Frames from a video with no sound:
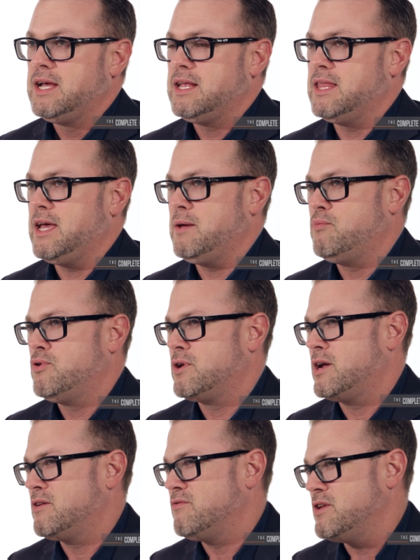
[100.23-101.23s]
They put
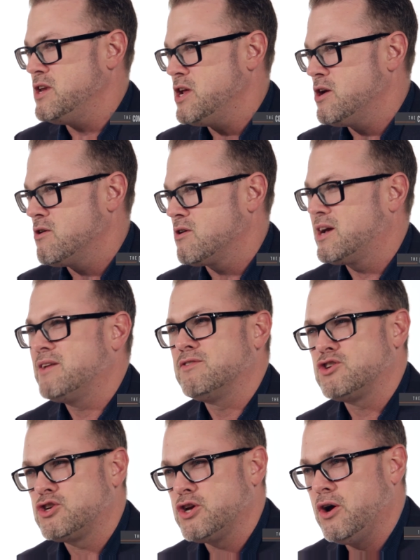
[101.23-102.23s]
on a veneer, kind of a
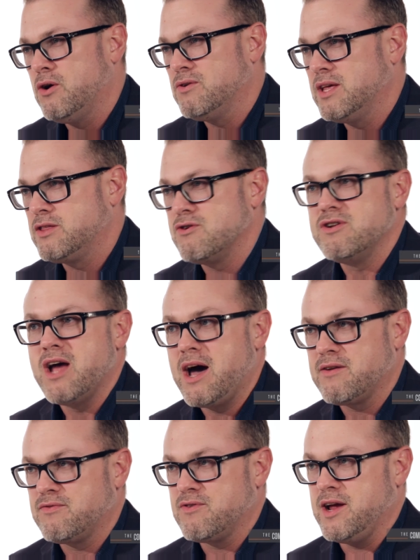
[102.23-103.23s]
show that they're
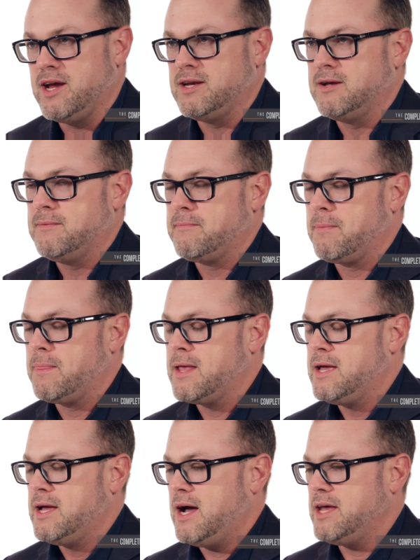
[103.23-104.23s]
not afraid.
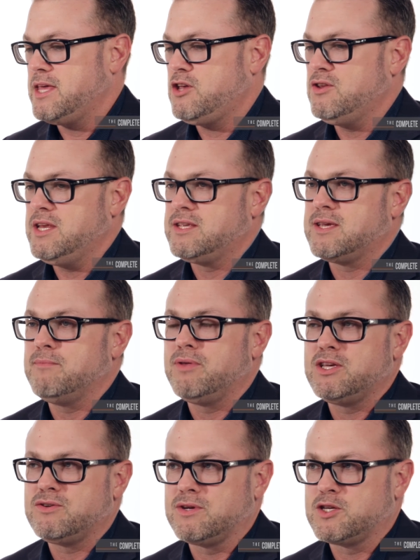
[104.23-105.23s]
I think you need some
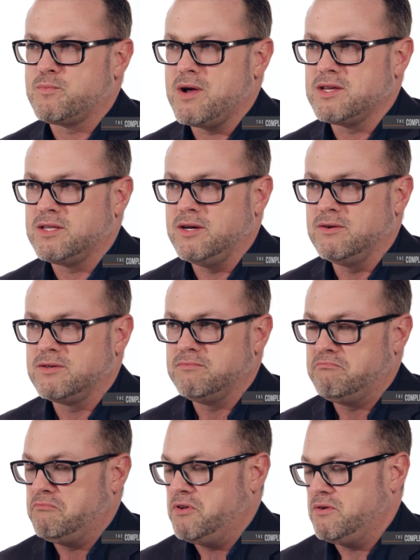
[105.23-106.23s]
place to express those,
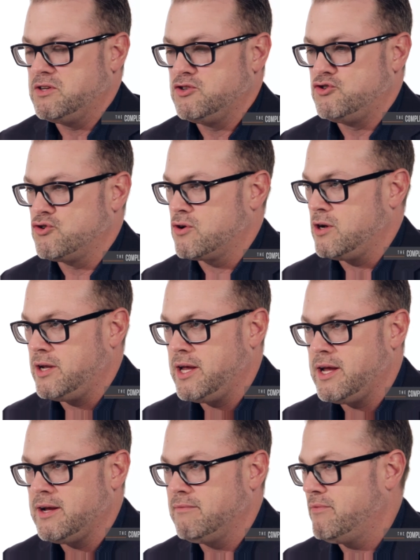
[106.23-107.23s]
whether it's
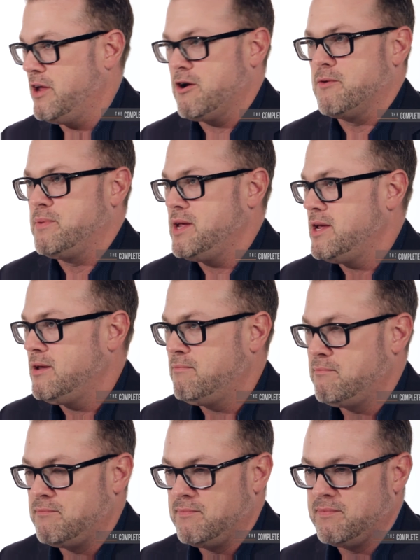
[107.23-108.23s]
journaling, therapy,
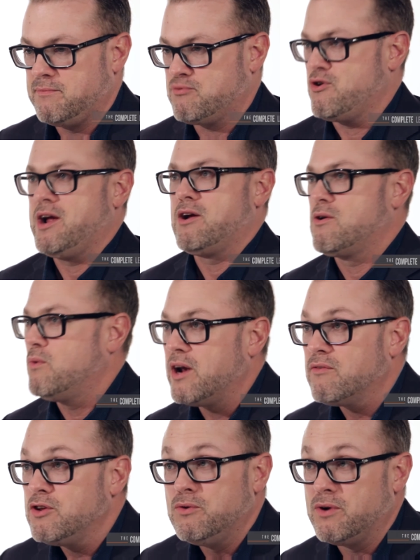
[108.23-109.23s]
prayer,
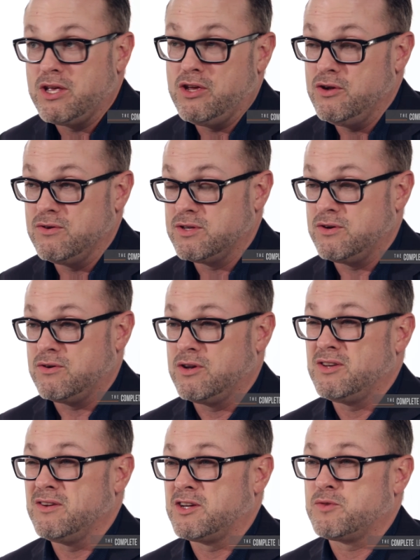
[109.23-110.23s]
whatever you want to use in order
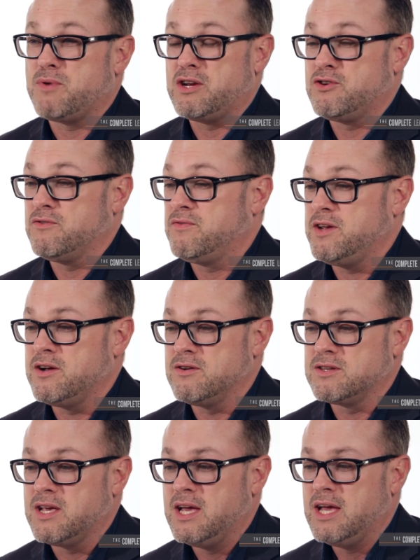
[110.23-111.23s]
to express your fears.